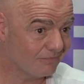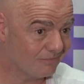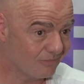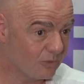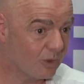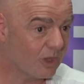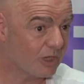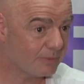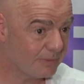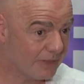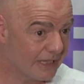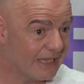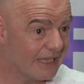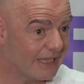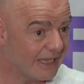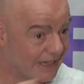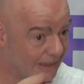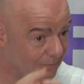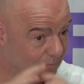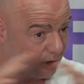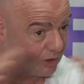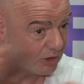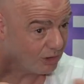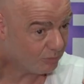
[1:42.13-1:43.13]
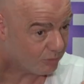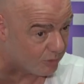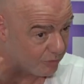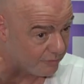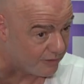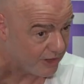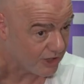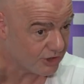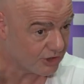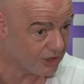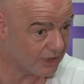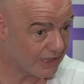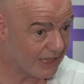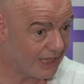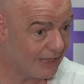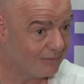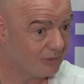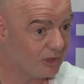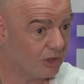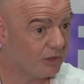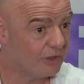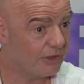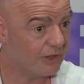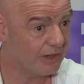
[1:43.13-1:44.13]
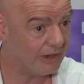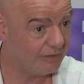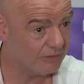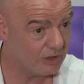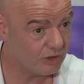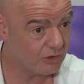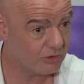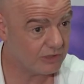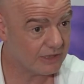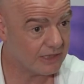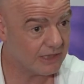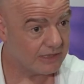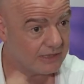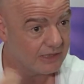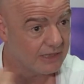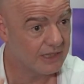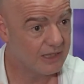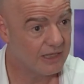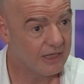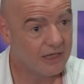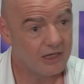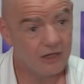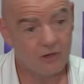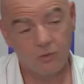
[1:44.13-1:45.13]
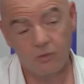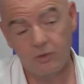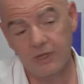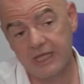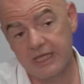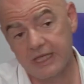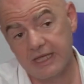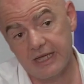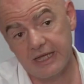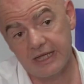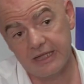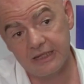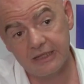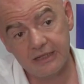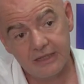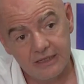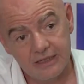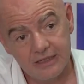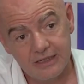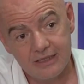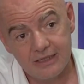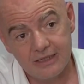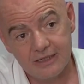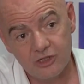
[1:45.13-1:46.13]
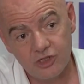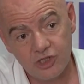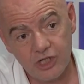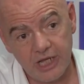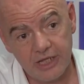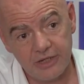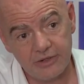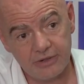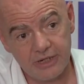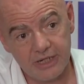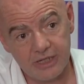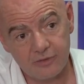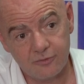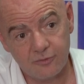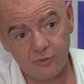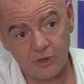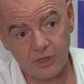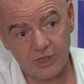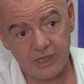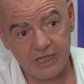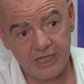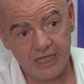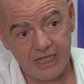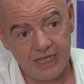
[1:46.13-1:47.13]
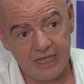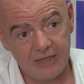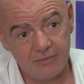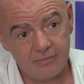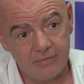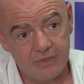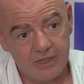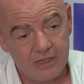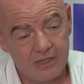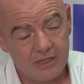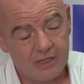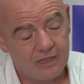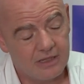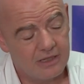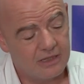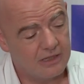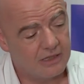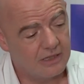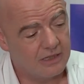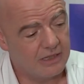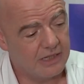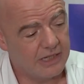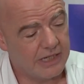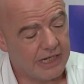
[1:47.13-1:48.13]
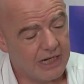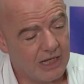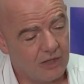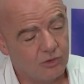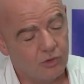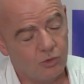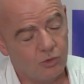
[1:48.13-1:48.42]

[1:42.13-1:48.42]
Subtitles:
We are speaking here about the professional games, on the revenues that we can generate for the game around